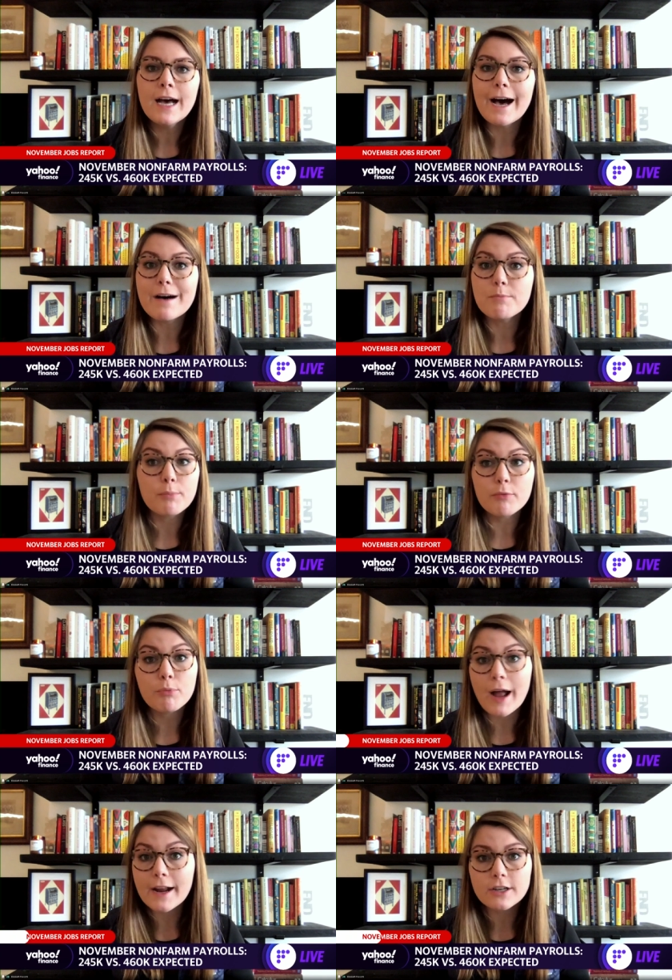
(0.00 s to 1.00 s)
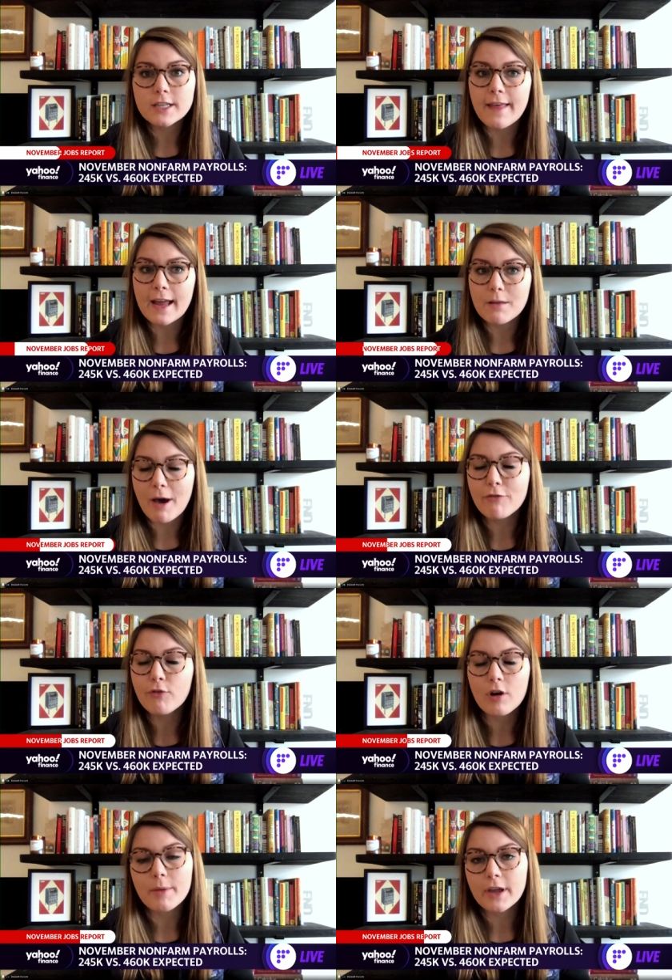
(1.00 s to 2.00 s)
Um, but prior to then, about
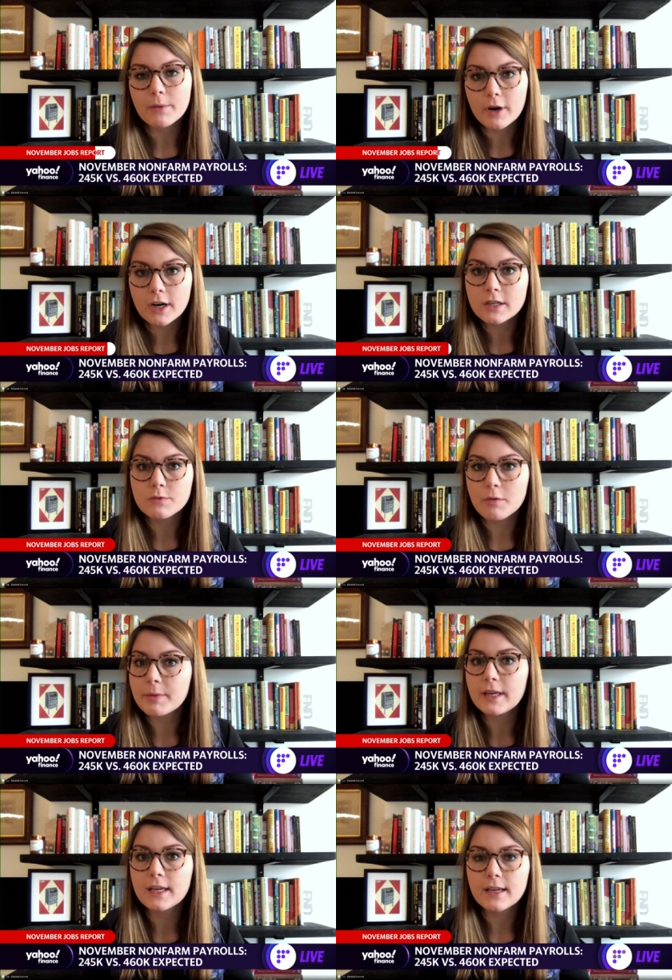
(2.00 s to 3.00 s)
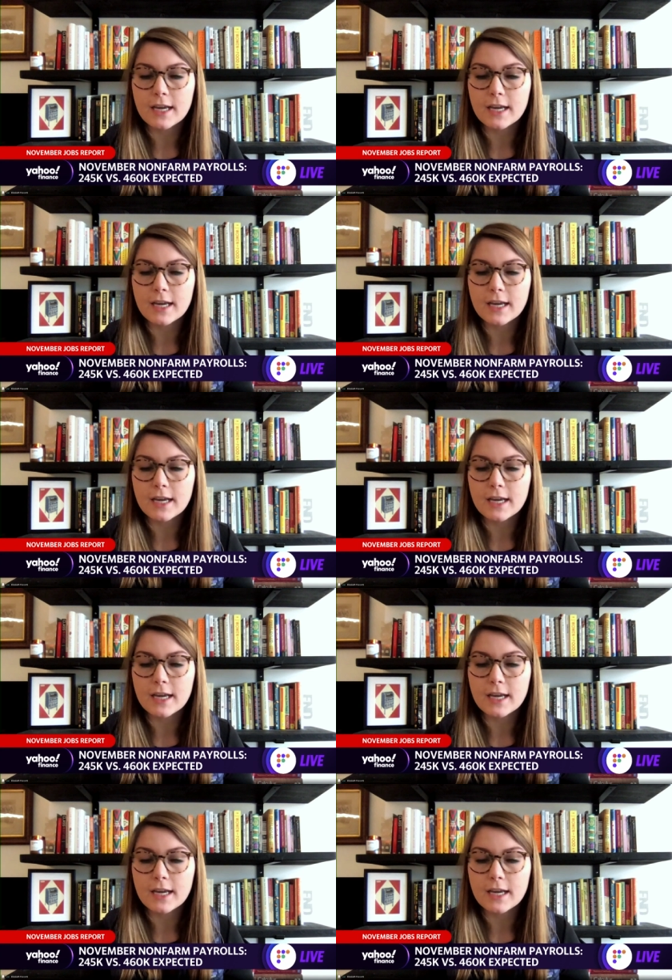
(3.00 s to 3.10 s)
4 million workers will be